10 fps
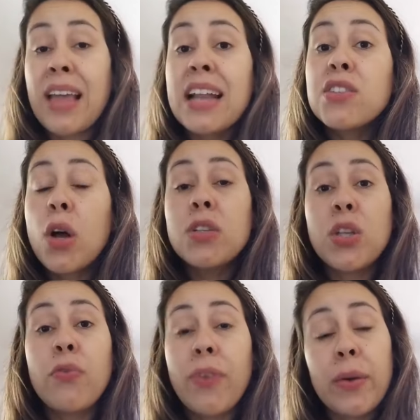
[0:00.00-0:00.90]
That is
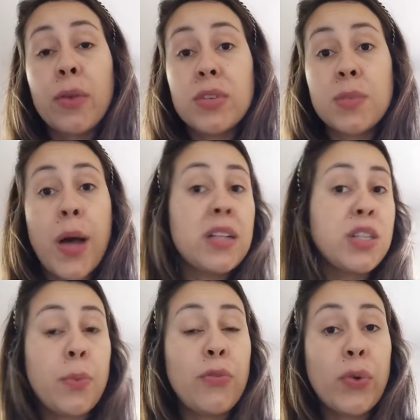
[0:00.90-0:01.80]
also very
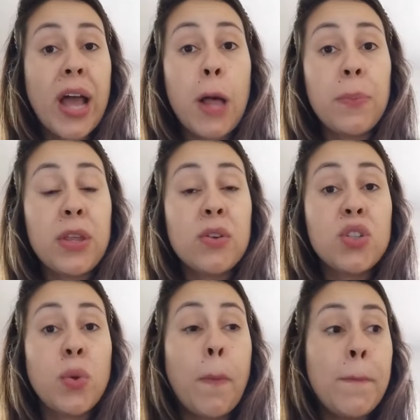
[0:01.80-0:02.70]
responsible for helping you
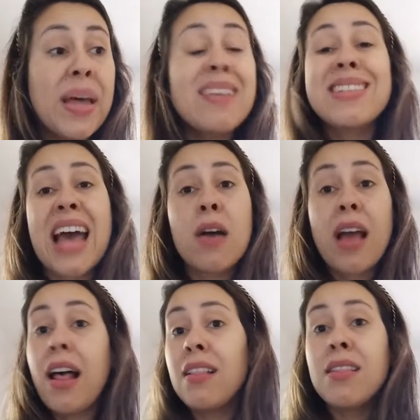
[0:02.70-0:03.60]
to melt
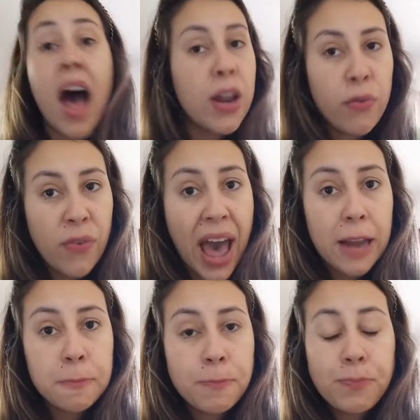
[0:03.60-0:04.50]
down a lot of
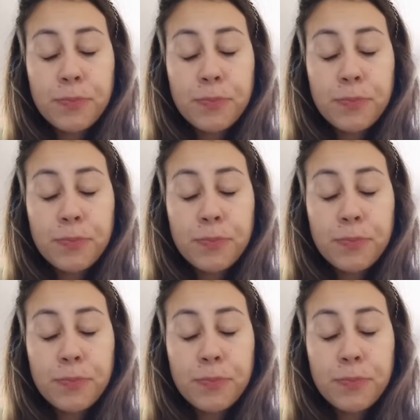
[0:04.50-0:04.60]
fat.